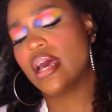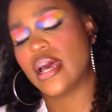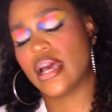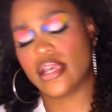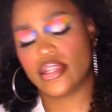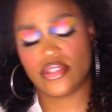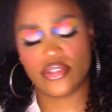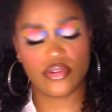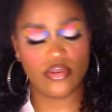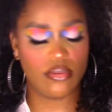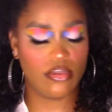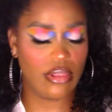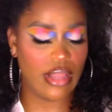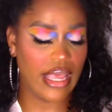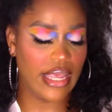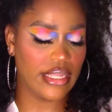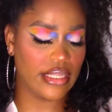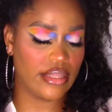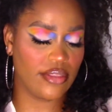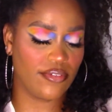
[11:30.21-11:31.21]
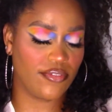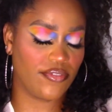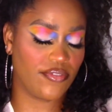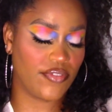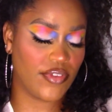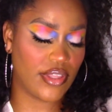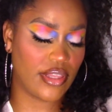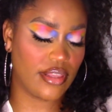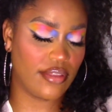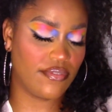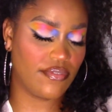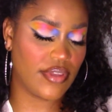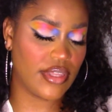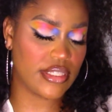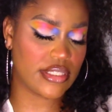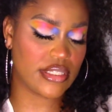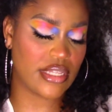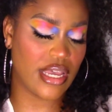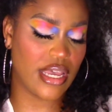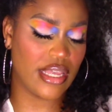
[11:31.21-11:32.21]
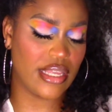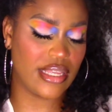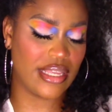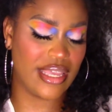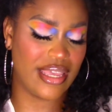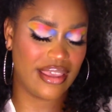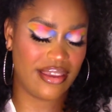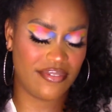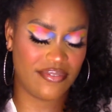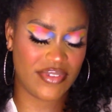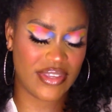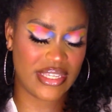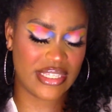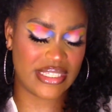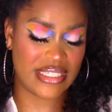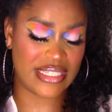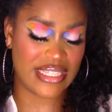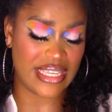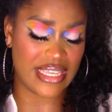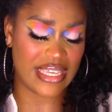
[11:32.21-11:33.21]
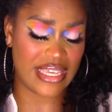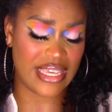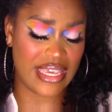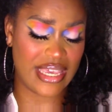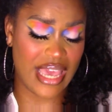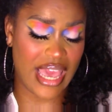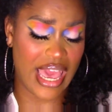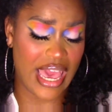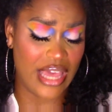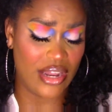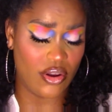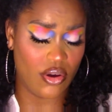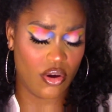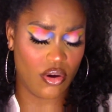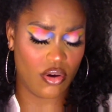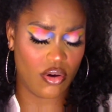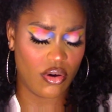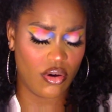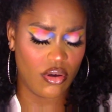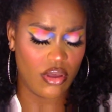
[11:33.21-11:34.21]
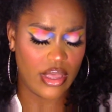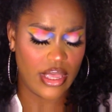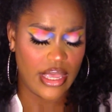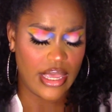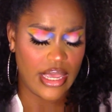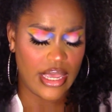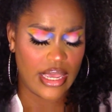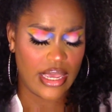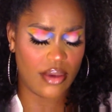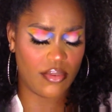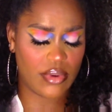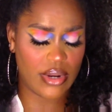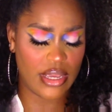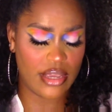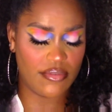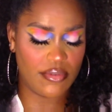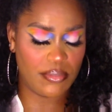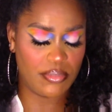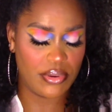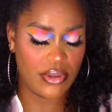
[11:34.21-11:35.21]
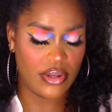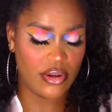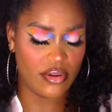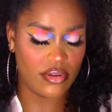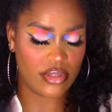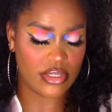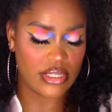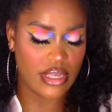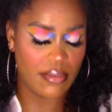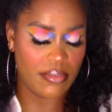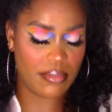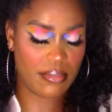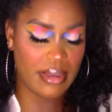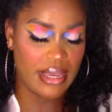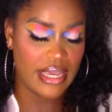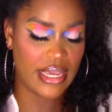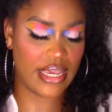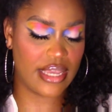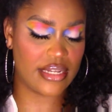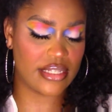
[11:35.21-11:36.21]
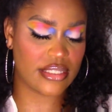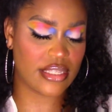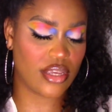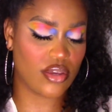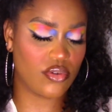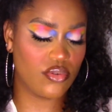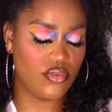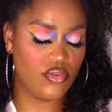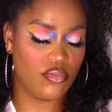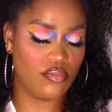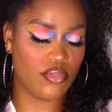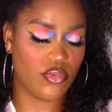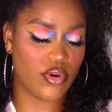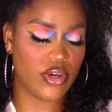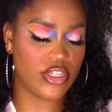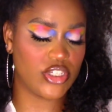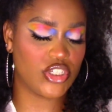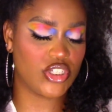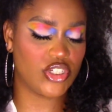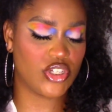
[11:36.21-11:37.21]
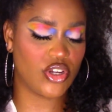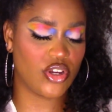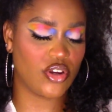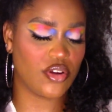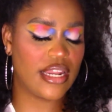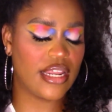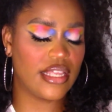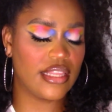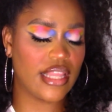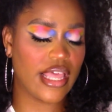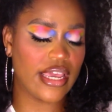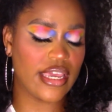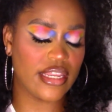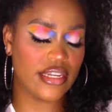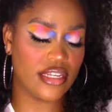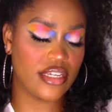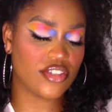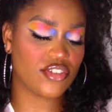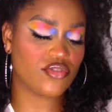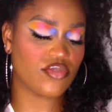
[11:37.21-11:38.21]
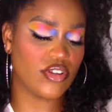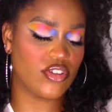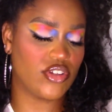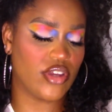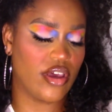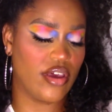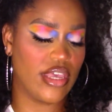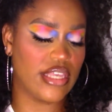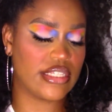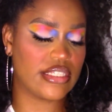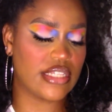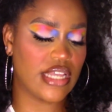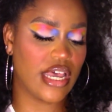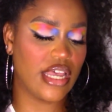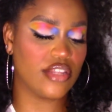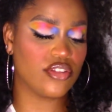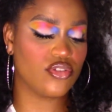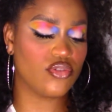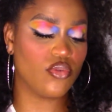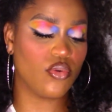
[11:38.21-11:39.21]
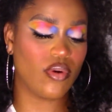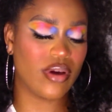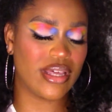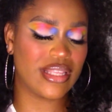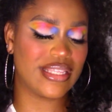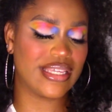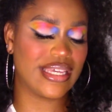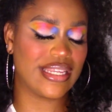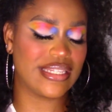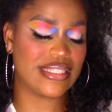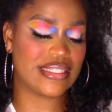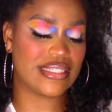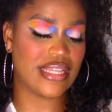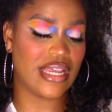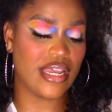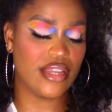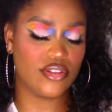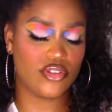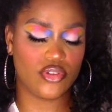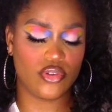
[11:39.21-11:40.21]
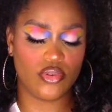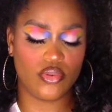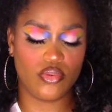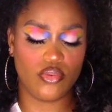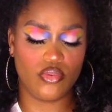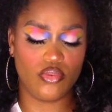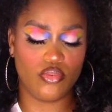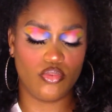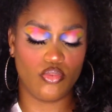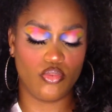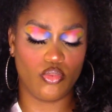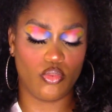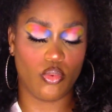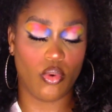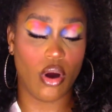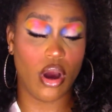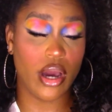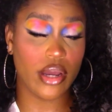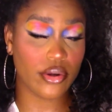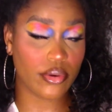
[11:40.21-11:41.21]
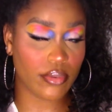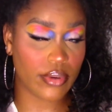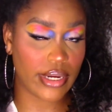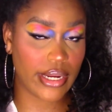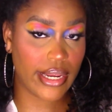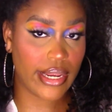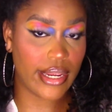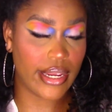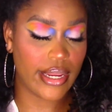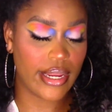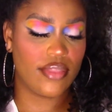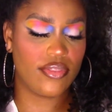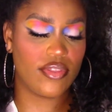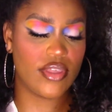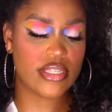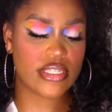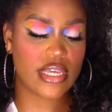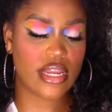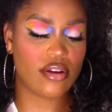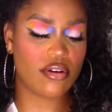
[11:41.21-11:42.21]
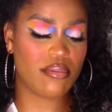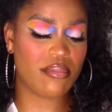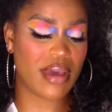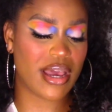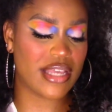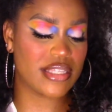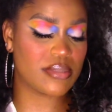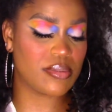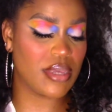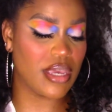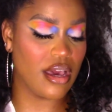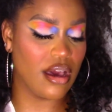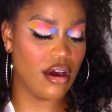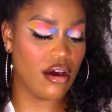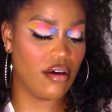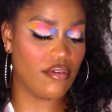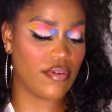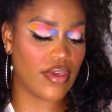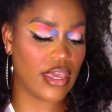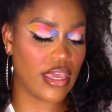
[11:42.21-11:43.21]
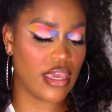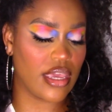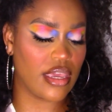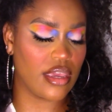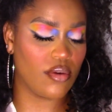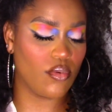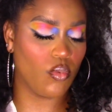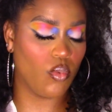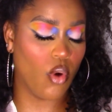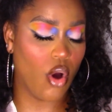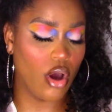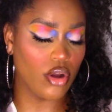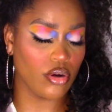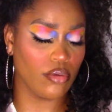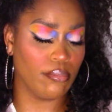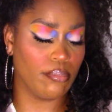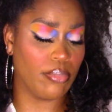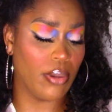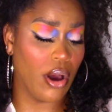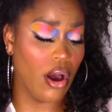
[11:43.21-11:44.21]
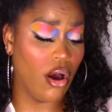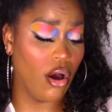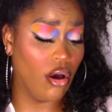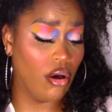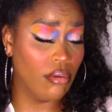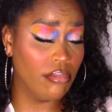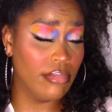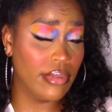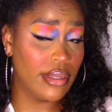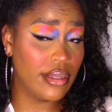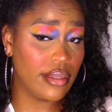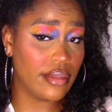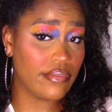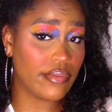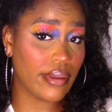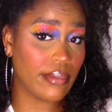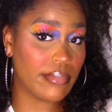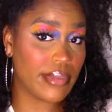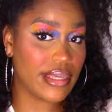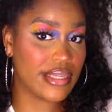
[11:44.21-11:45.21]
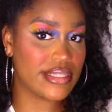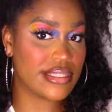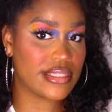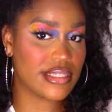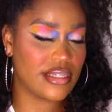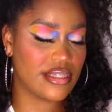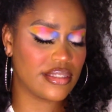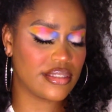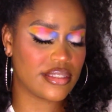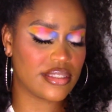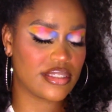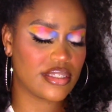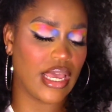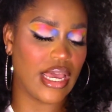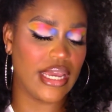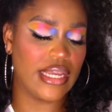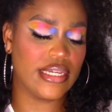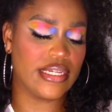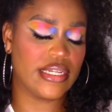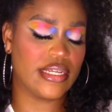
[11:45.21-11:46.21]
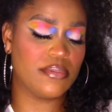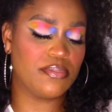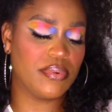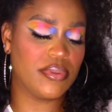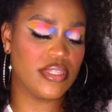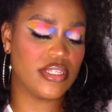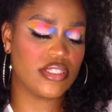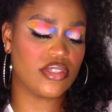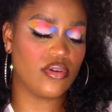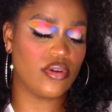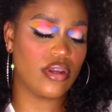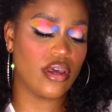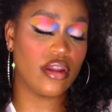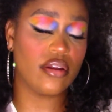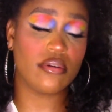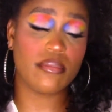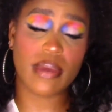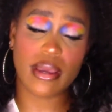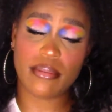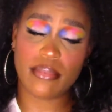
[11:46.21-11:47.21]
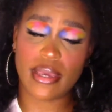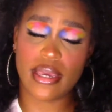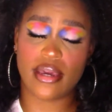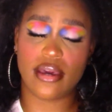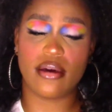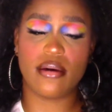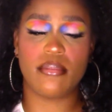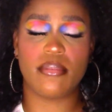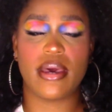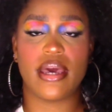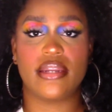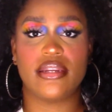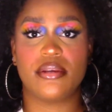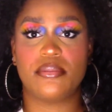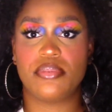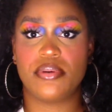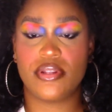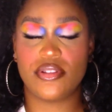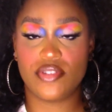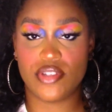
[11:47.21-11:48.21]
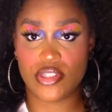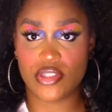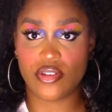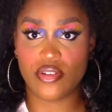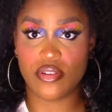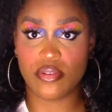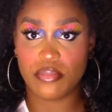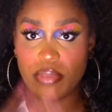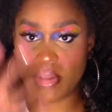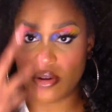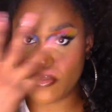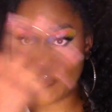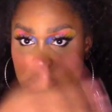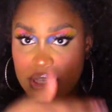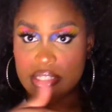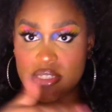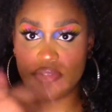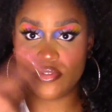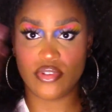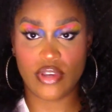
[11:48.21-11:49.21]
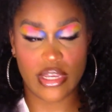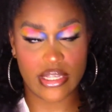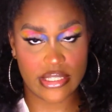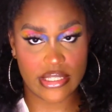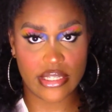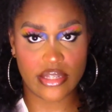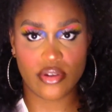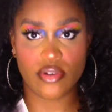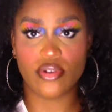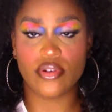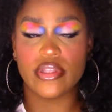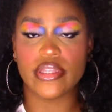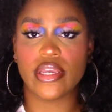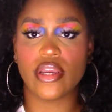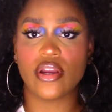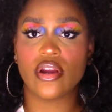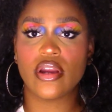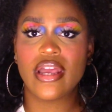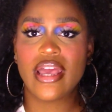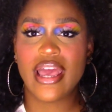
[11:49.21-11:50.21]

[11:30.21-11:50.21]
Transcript: I do like the feel of it. It's not heavy, sticky at all. And when I even put it on the top of my hand, it's like, ooh, moisture. And like it does stretch out. It's not too oily it's not too watery. This kind of reminds me of a water balm, if that makes sense. I did put this on under my makeup. I did put it just on bare face, as you guys seen earlier.